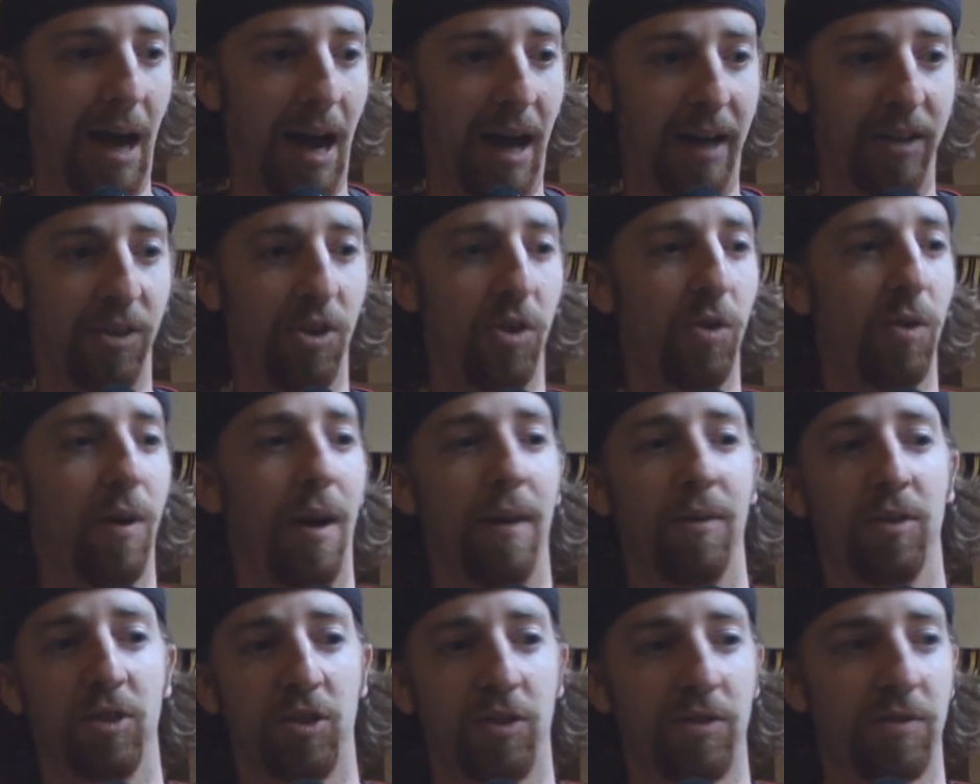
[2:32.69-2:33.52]
I knew
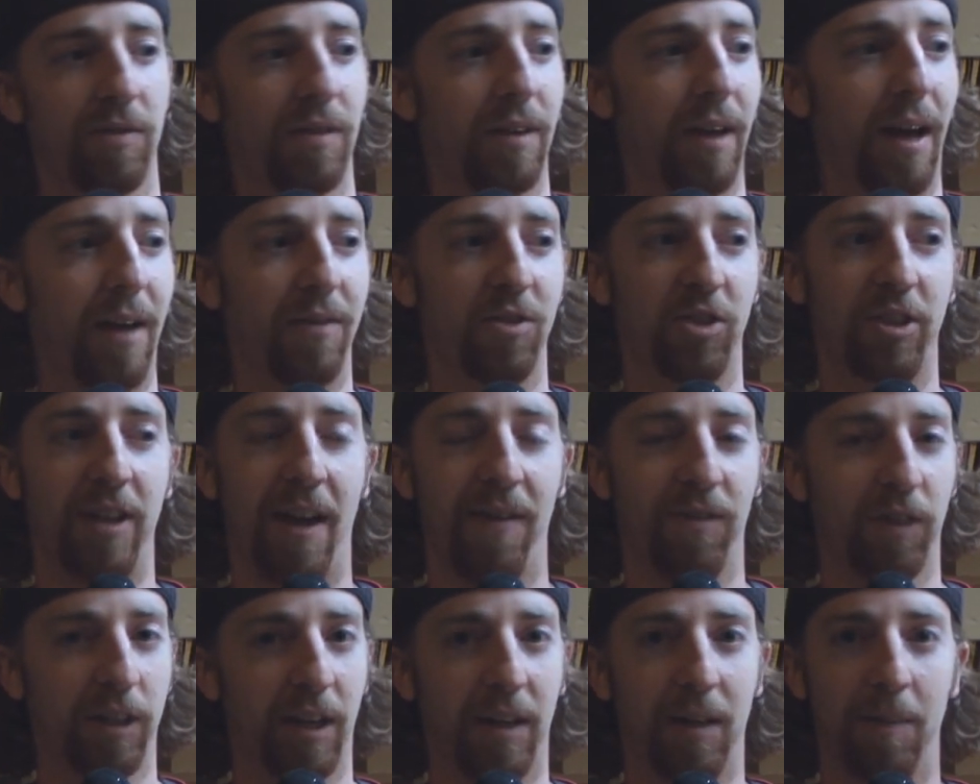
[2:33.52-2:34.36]
I was
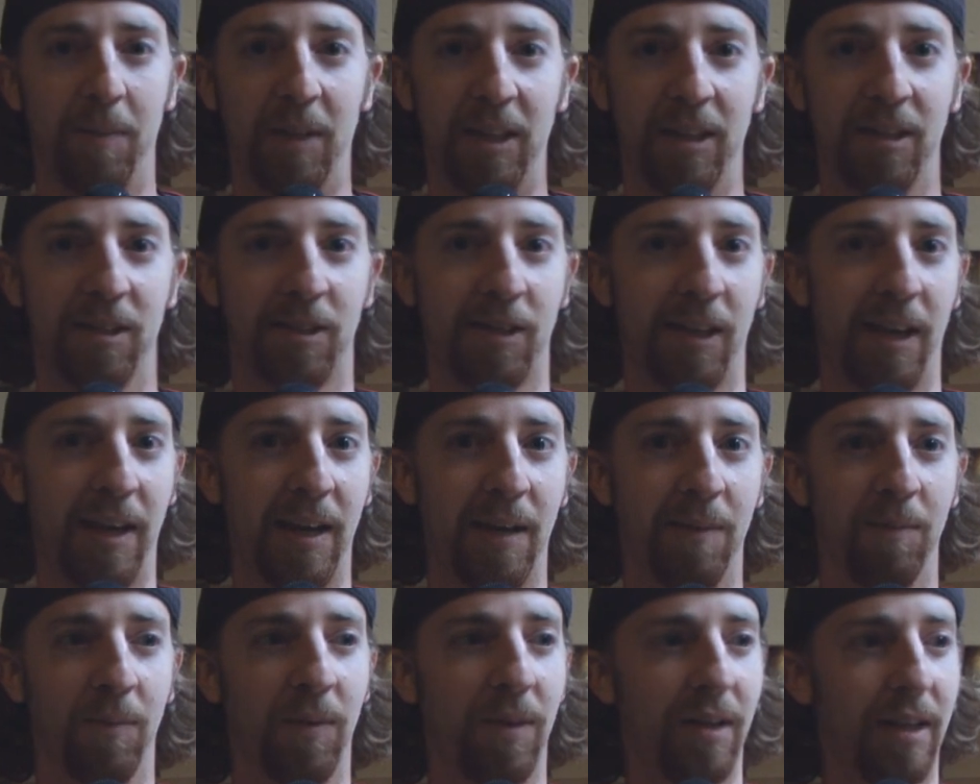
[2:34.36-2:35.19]
never going to be the
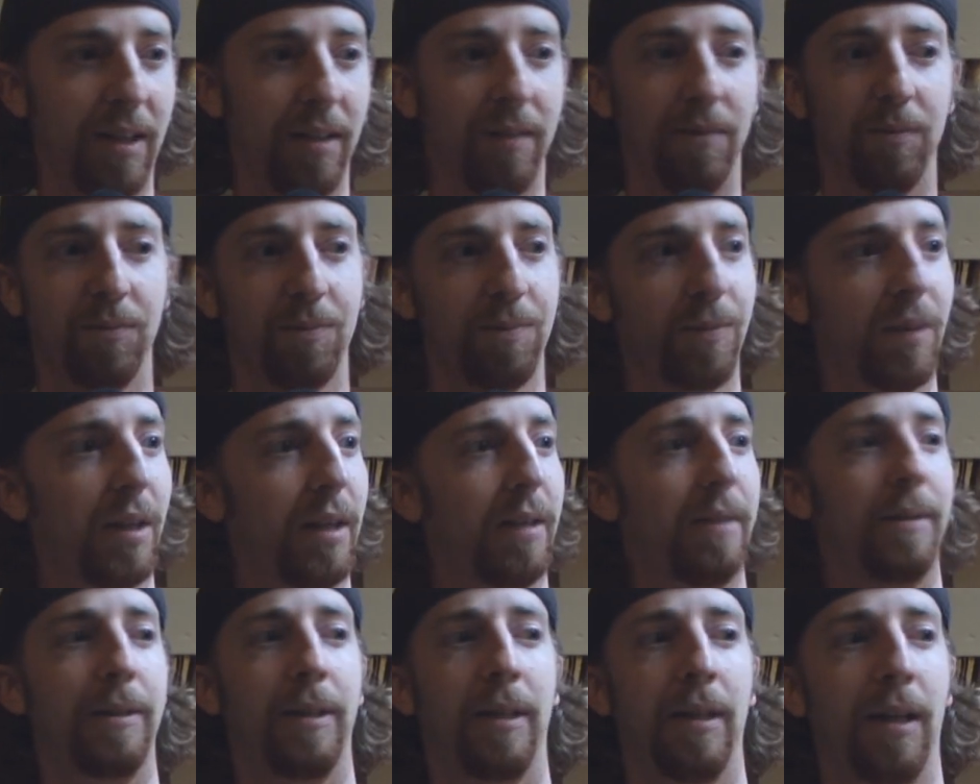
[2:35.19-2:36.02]
same.
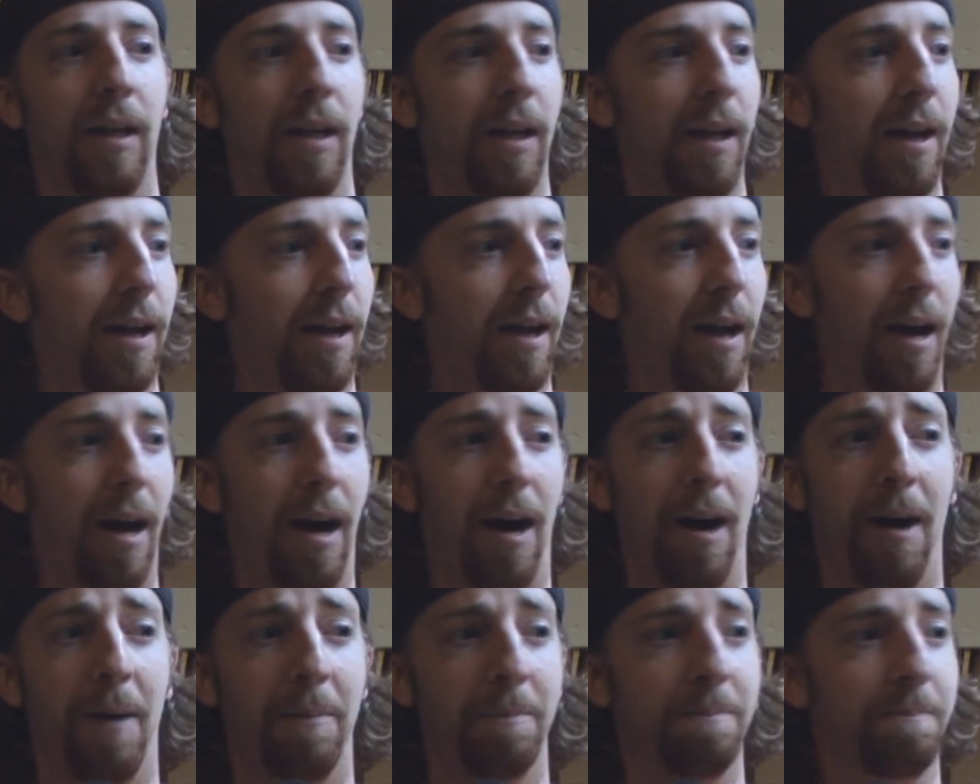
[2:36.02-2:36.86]

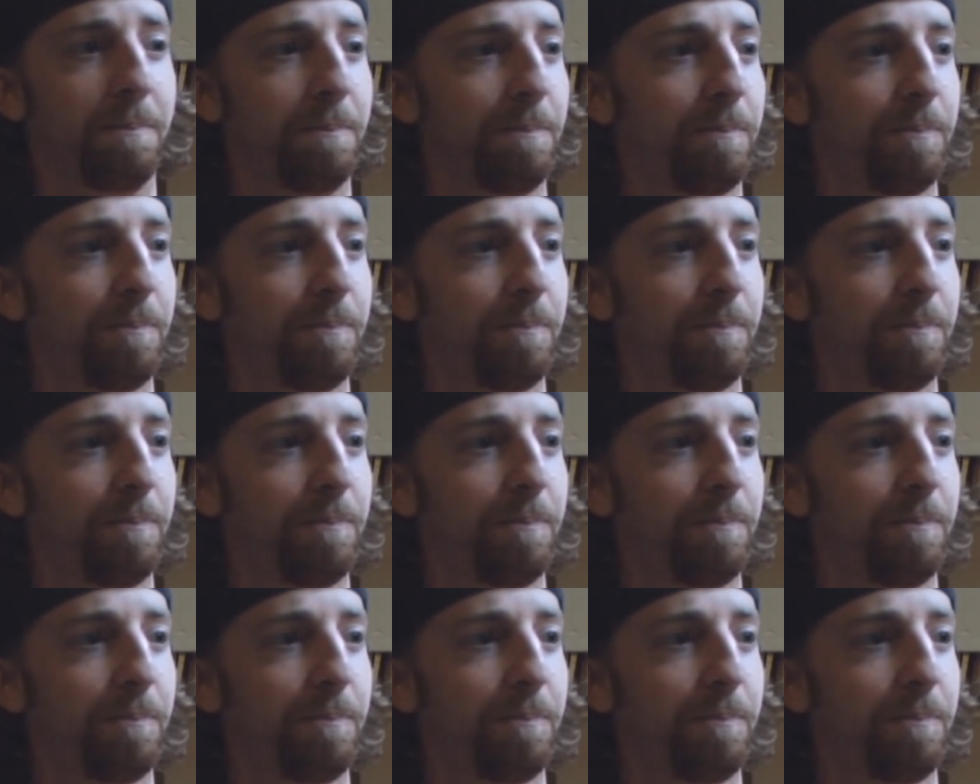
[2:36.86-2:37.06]
Yeah,